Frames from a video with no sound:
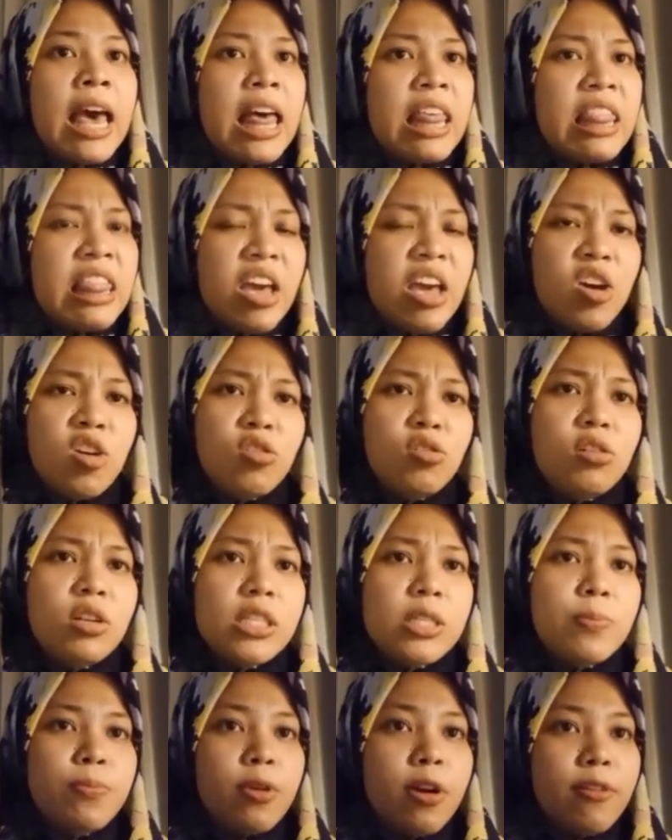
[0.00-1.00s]
that could
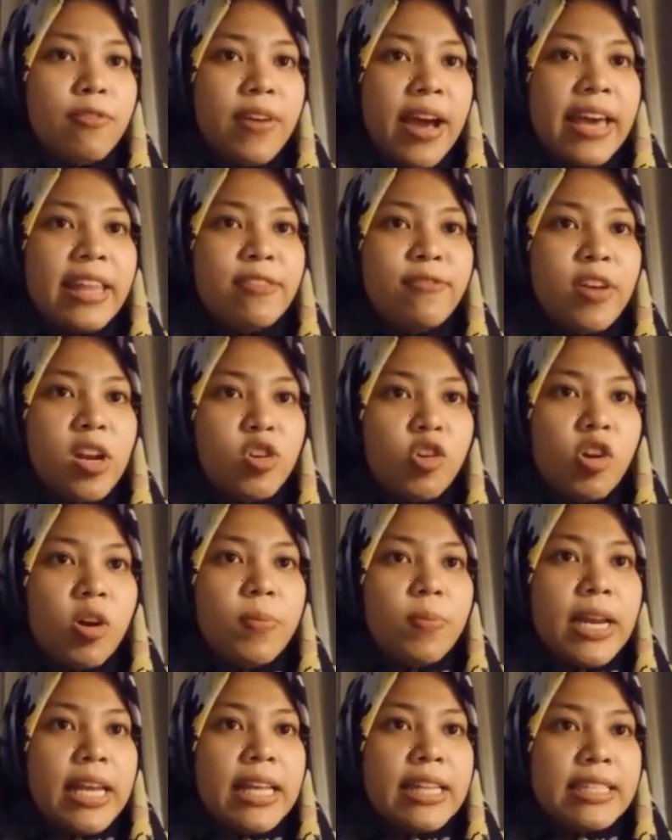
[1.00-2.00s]
provide
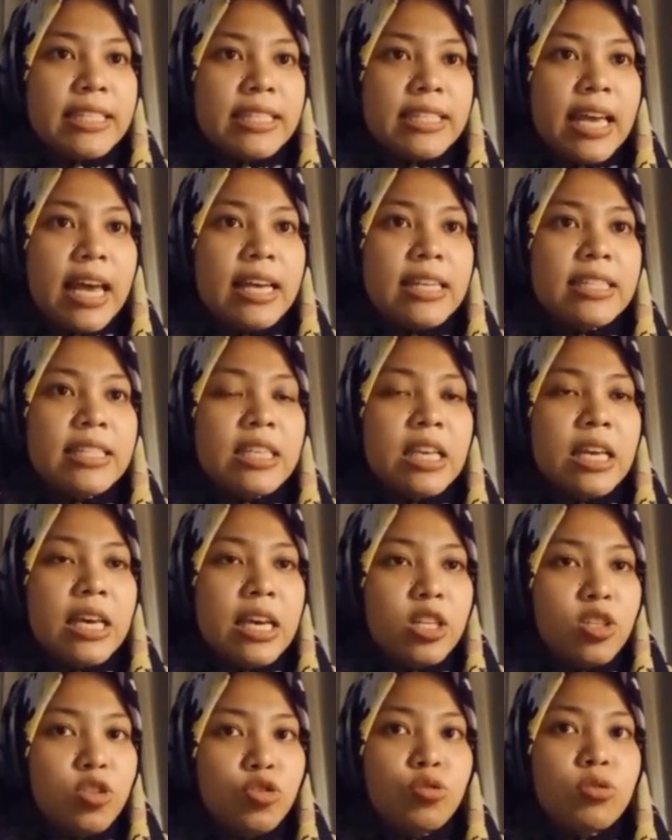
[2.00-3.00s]
valuable insights
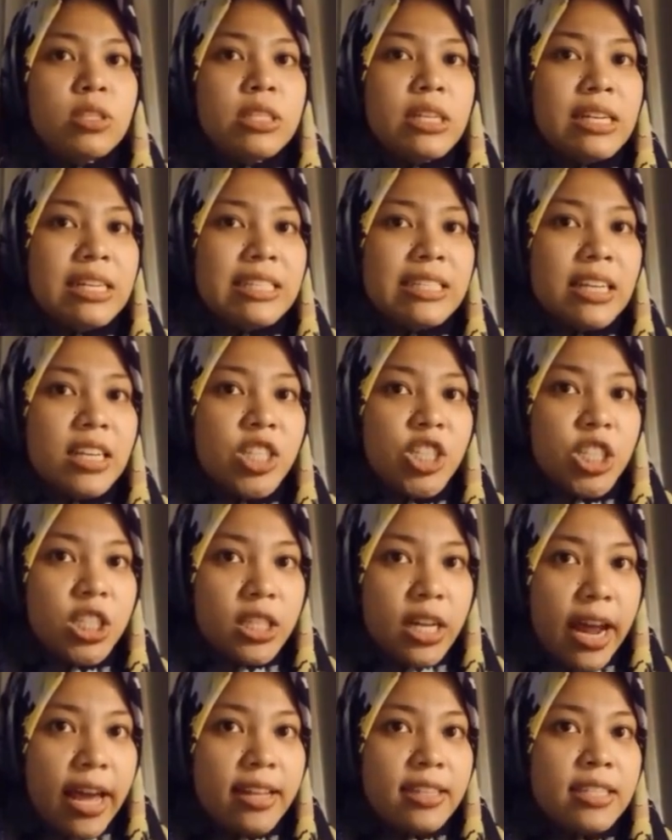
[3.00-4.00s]
into research
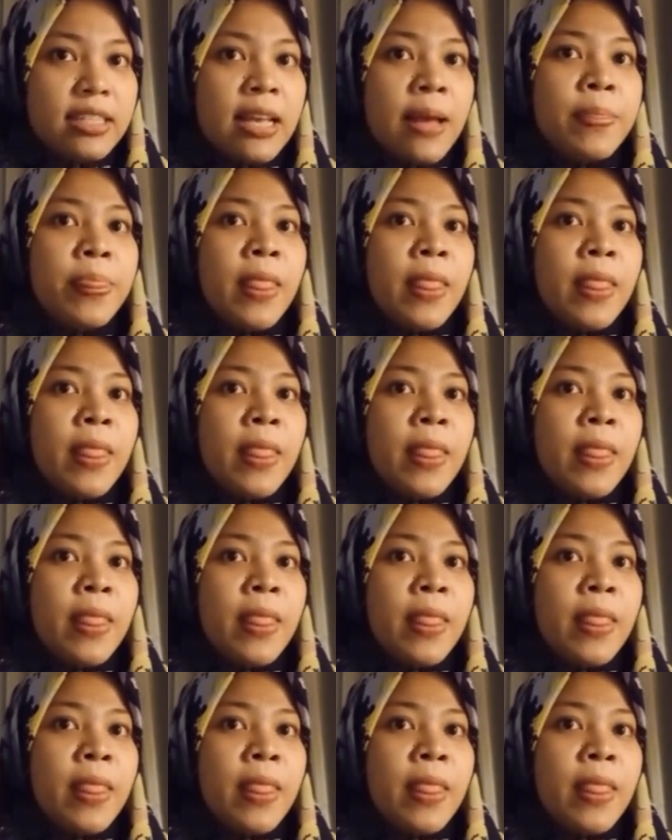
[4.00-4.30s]
trends